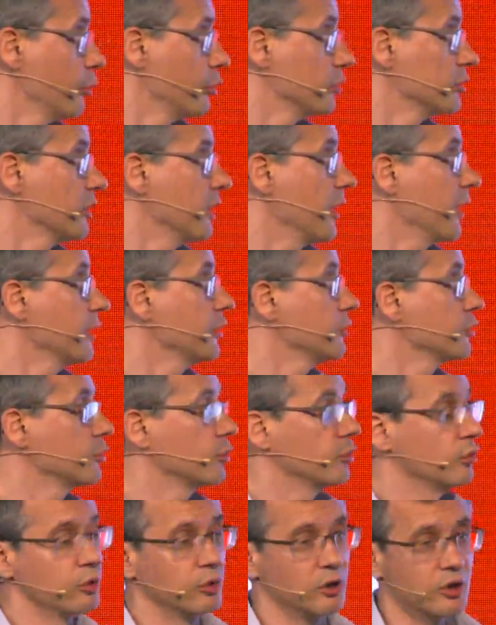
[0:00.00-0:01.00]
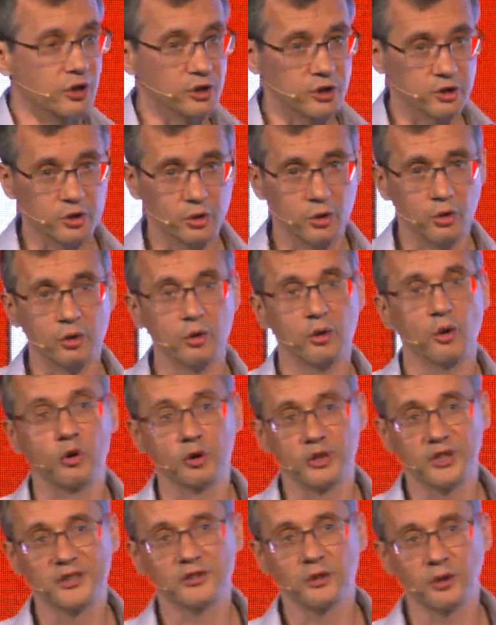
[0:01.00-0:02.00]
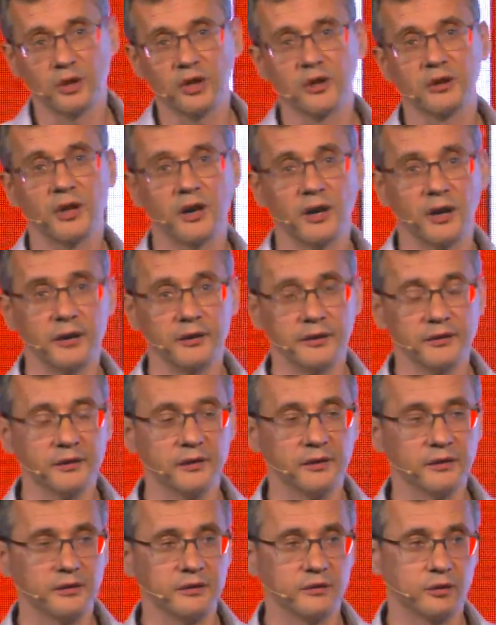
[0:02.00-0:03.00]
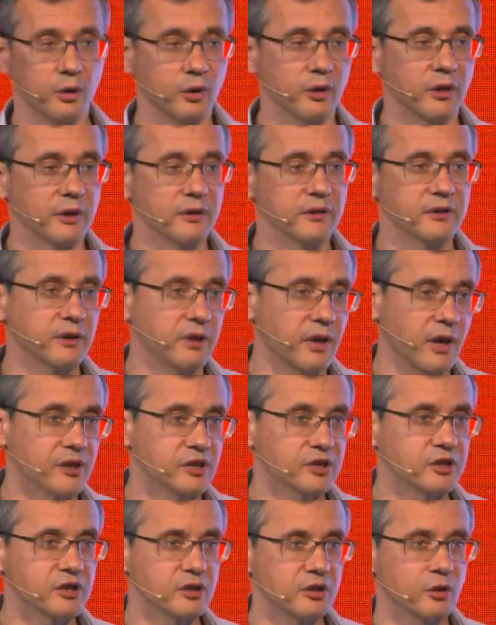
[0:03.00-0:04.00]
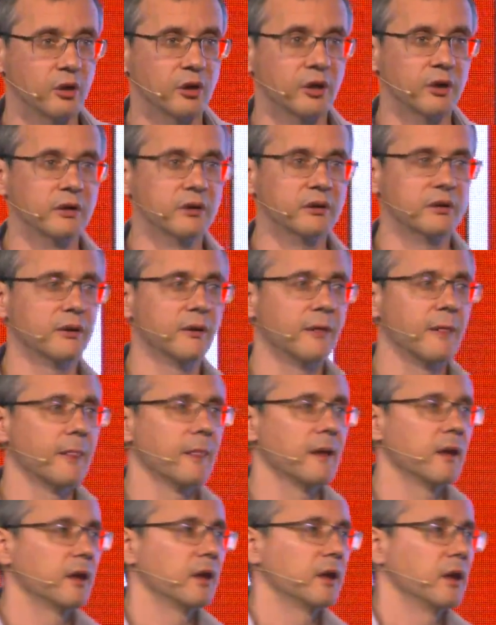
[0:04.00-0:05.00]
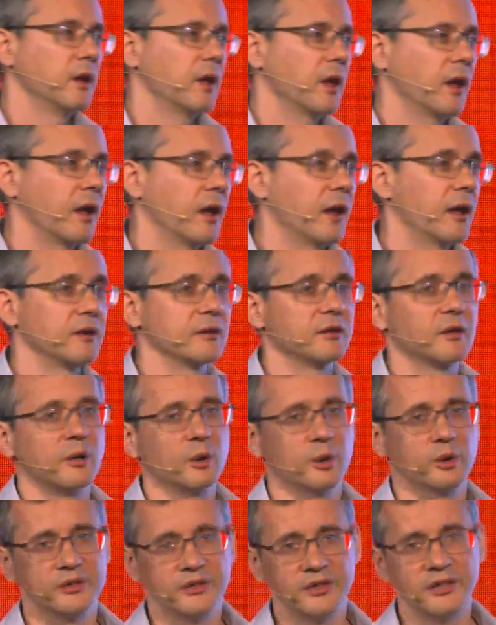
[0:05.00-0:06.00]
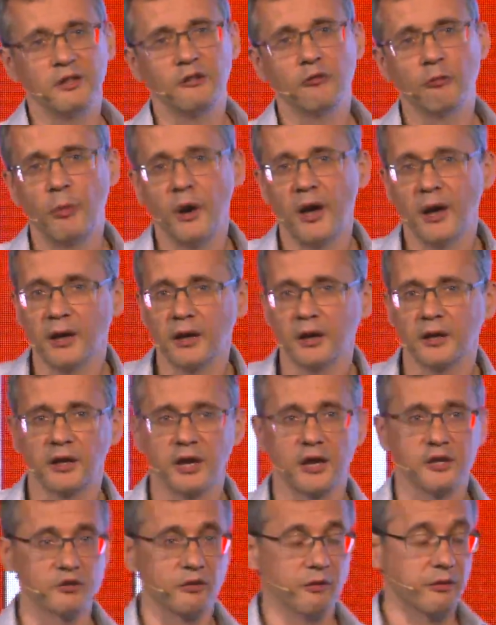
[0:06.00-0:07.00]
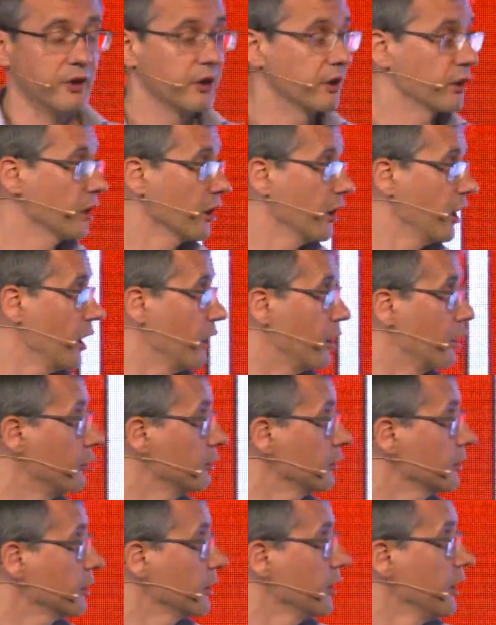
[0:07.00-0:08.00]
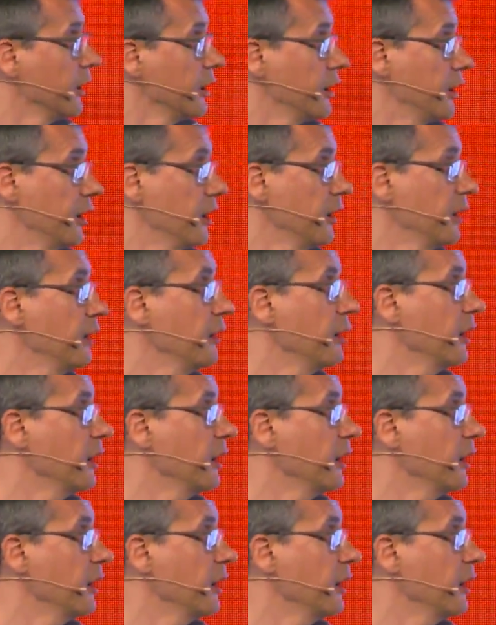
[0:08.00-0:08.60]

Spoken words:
would like to return or detokenize tokens, cash tokens, and receive back cash on their account. He